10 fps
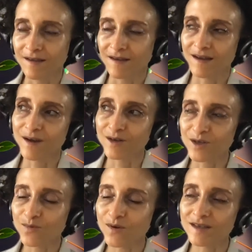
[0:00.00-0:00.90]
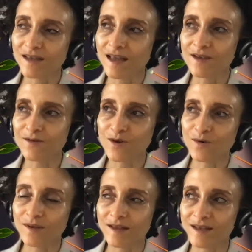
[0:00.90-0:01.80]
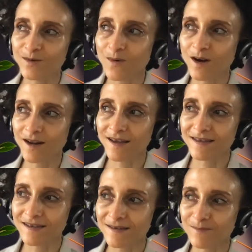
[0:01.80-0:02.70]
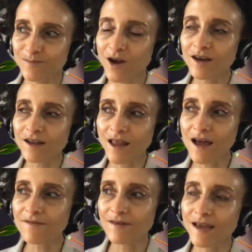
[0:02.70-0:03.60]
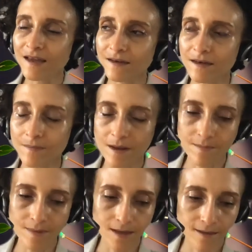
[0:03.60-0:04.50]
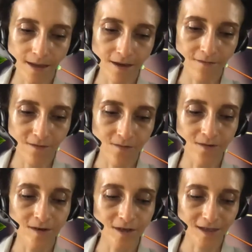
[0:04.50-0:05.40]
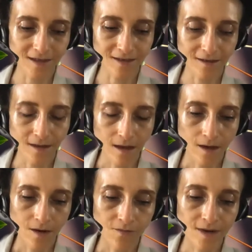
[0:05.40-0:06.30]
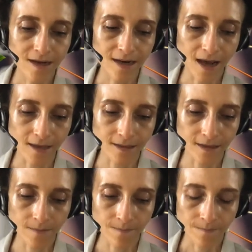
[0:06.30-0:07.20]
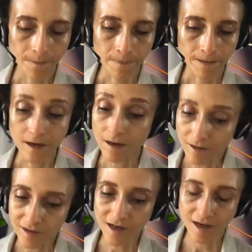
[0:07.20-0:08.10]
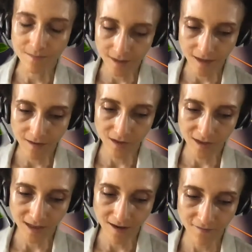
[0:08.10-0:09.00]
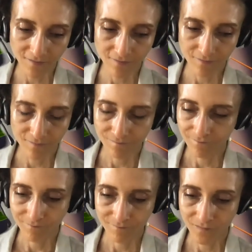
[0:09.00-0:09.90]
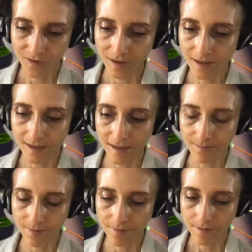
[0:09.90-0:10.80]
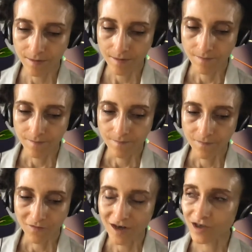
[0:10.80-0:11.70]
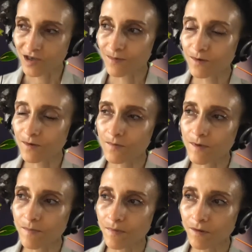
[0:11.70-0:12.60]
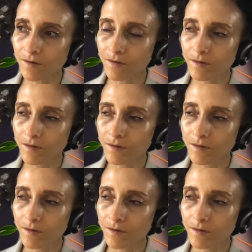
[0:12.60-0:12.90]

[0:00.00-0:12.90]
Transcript: I just wanted to let you know that this work is brought alive again and it made me think of you, and just reconnecting. And other times I just have really deep friendships with people